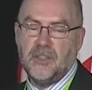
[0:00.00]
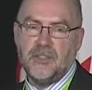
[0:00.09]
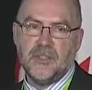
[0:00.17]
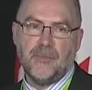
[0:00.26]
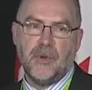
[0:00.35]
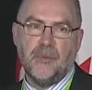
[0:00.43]

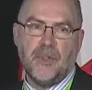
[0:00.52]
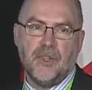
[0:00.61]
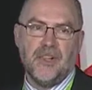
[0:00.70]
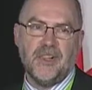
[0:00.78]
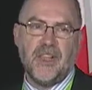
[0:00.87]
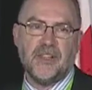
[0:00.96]
This is probably
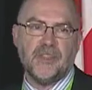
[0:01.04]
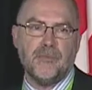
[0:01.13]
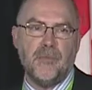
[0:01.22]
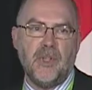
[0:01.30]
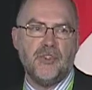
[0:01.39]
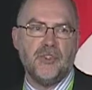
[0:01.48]
the
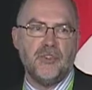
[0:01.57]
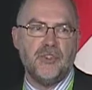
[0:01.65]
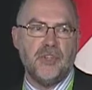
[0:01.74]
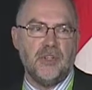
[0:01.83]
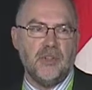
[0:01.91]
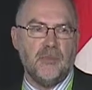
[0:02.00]
last major
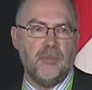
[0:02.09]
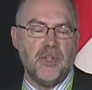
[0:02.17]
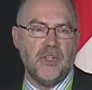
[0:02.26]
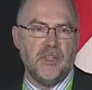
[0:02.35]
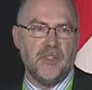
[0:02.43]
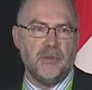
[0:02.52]
genome
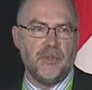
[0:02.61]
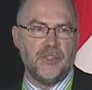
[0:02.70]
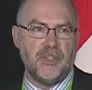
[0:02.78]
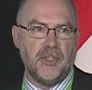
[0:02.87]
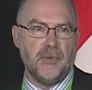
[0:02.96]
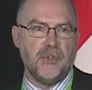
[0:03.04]
that was
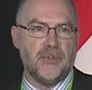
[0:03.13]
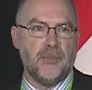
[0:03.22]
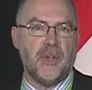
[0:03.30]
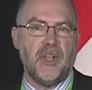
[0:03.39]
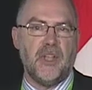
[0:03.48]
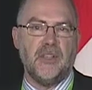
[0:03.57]

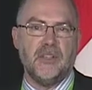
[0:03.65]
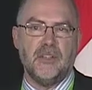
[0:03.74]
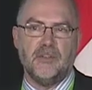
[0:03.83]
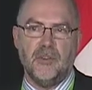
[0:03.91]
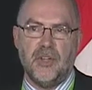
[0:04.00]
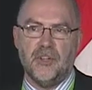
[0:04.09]
sequenced by
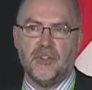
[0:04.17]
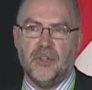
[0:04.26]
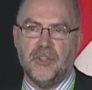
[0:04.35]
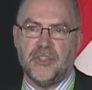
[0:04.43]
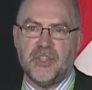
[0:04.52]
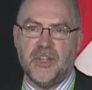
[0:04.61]

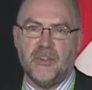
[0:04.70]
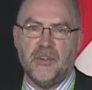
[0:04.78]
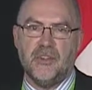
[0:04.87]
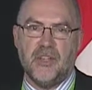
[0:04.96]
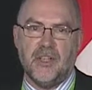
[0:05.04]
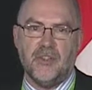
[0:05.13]
traditional
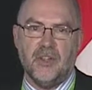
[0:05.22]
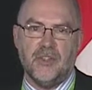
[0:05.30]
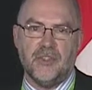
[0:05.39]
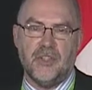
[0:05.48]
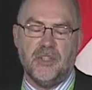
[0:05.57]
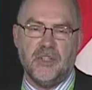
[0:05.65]
Sanger
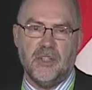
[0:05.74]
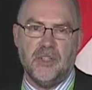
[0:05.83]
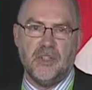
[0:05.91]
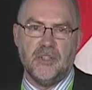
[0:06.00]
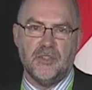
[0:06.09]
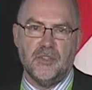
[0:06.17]
technology.
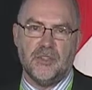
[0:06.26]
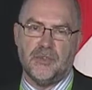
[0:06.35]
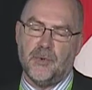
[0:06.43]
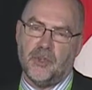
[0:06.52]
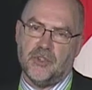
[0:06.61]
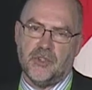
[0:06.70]
So
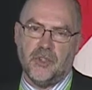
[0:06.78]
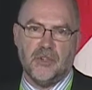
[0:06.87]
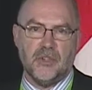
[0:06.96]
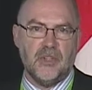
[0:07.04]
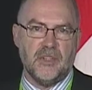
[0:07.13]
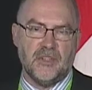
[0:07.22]
small
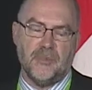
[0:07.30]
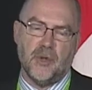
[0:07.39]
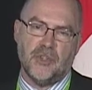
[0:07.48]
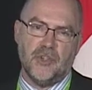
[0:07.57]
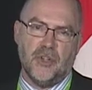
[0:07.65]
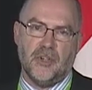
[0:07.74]

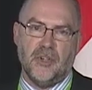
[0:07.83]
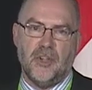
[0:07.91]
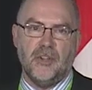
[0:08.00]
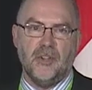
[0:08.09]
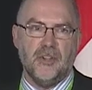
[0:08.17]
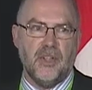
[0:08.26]

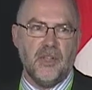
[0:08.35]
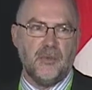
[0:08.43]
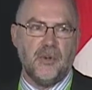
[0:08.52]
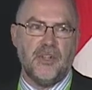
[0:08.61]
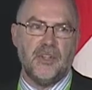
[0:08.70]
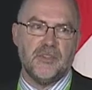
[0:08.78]
shotgun
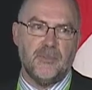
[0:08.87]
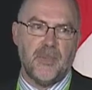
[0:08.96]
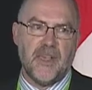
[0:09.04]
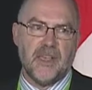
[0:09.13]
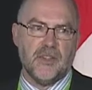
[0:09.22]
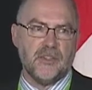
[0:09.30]
libraries,
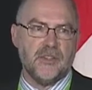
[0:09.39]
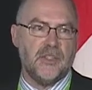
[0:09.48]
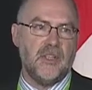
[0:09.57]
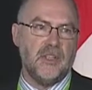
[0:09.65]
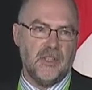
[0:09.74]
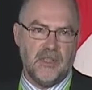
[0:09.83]
BACs,
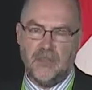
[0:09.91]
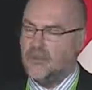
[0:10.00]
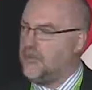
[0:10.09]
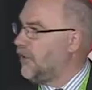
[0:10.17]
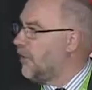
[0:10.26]
and